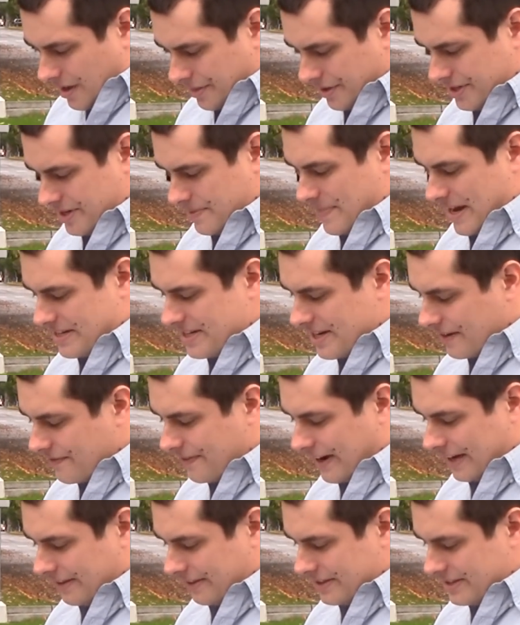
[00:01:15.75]
the domestic
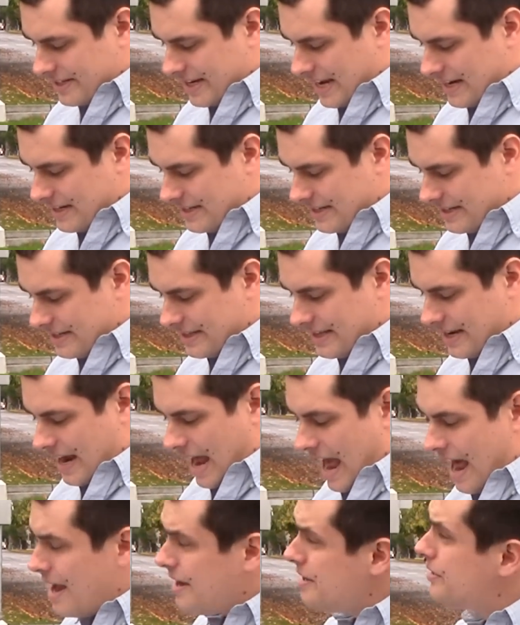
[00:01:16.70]
violence cases that
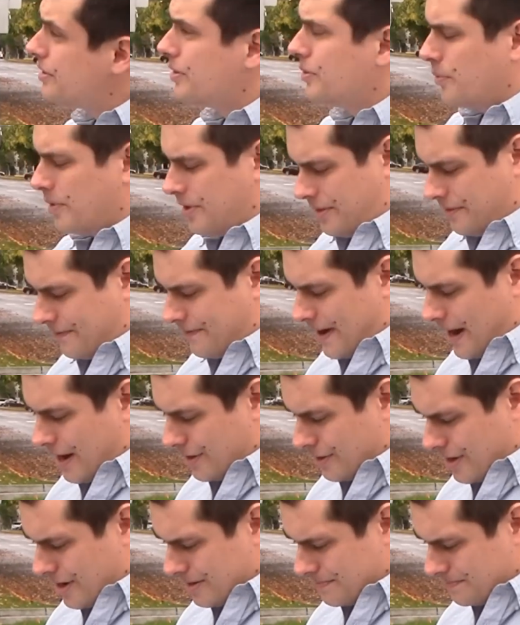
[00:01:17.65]
end with a
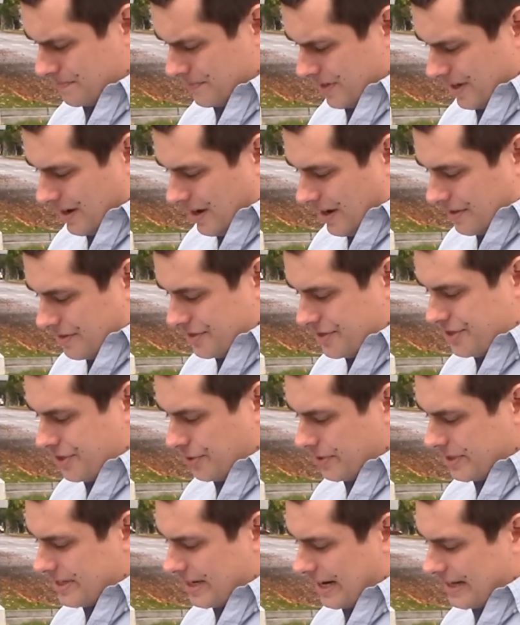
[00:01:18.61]
firearm, the
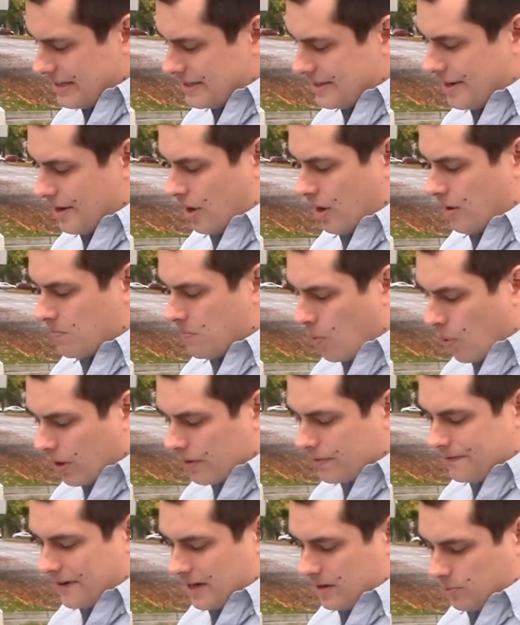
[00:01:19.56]
suicides that are more
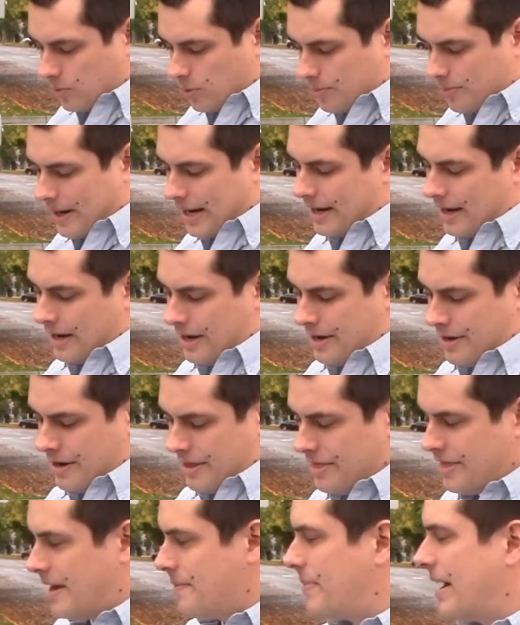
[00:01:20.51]
fatal by gun
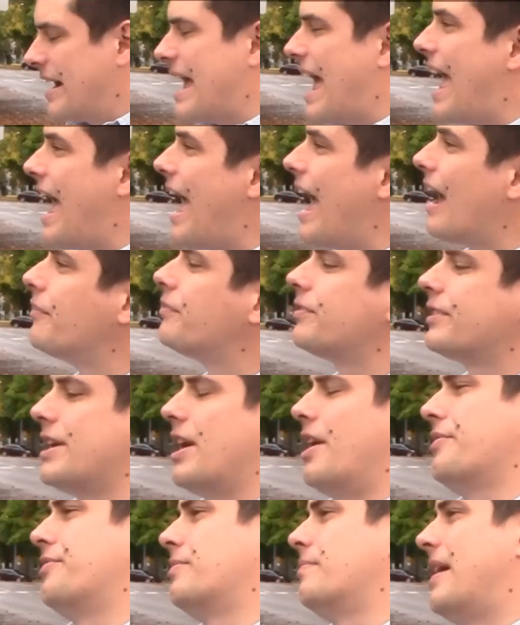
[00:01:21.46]
than by every
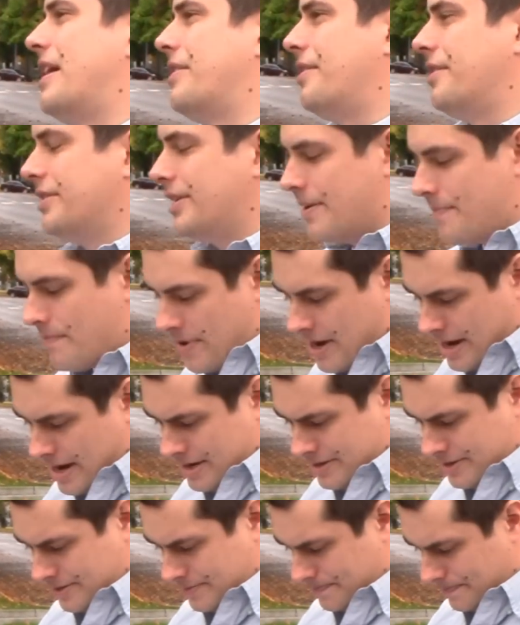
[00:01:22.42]
other method
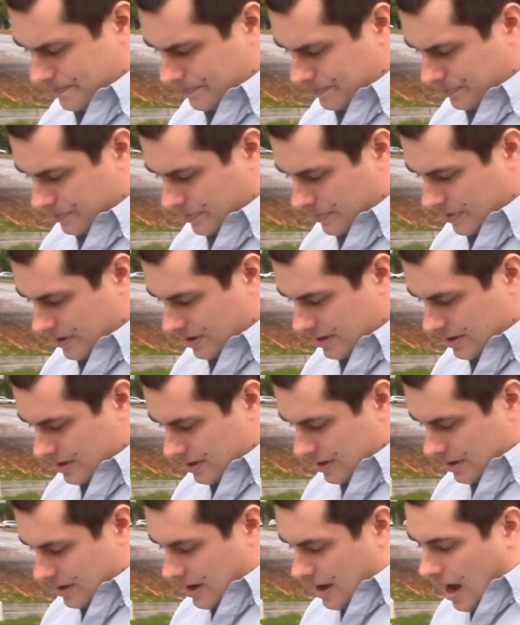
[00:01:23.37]
combined.
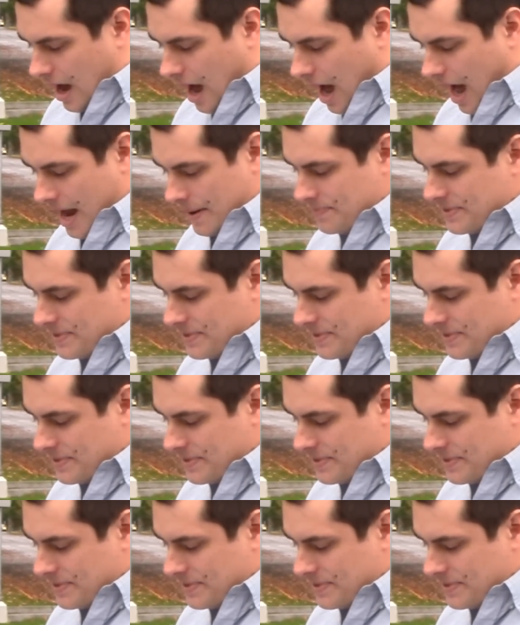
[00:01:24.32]
I'm